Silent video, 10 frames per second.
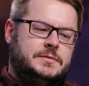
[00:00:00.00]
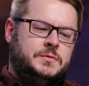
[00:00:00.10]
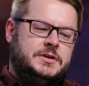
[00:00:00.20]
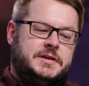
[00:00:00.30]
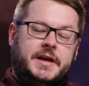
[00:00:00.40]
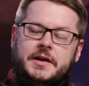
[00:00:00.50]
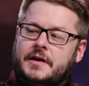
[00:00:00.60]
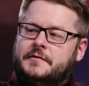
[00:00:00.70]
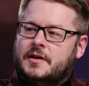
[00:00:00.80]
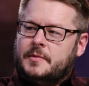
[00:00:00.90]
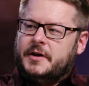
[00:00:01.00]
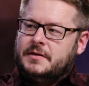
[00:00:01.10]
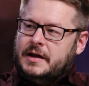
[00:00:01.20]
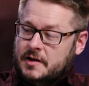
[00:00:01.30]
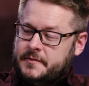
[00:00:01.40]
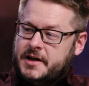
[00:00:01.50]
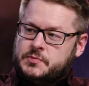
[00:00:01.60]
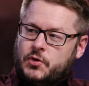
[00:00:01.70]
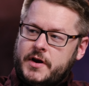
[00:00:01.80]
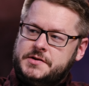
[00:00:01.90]
once again, you have to think about the level of
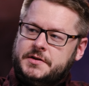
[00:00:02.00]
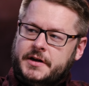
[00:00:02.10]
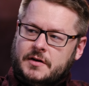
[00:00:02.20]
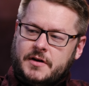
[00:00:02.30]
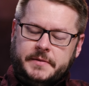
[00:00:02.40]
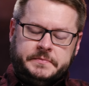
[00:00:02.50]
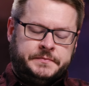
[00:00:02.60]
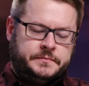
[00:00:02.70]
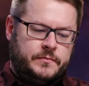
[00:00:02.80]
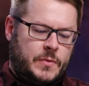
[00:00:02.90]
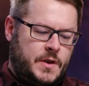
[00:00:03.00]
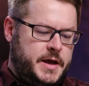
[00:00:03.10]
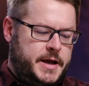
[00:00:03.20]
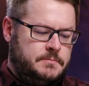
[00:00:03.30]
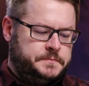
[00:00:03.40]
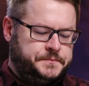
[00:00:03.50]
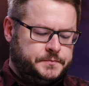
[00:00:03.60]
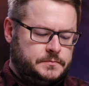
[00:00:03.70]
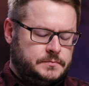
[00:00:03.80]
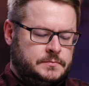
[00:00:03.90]
desperation here, right? Yeah. Um,
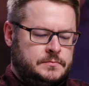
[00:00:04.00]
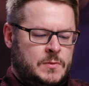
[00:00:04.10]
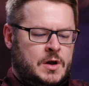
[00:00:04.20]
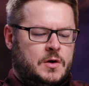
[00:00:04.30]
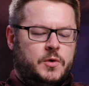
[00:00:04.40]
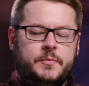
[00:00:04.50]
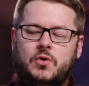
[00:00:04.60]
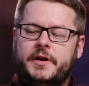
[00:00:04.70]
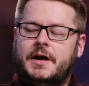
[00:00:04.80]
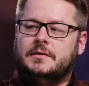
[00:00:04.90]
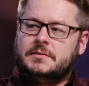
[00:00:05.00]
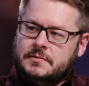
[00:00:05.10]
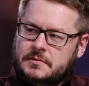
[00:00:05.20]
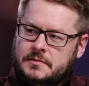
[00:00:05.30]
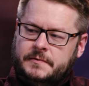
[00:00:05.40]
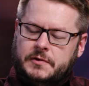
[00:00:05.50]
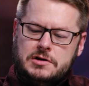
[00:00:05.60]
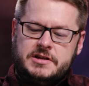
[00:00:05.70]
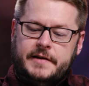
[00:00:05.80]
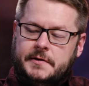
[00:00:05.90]
we point out
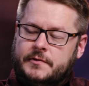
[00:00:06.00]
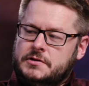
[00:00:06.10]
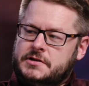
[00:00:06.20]
verse after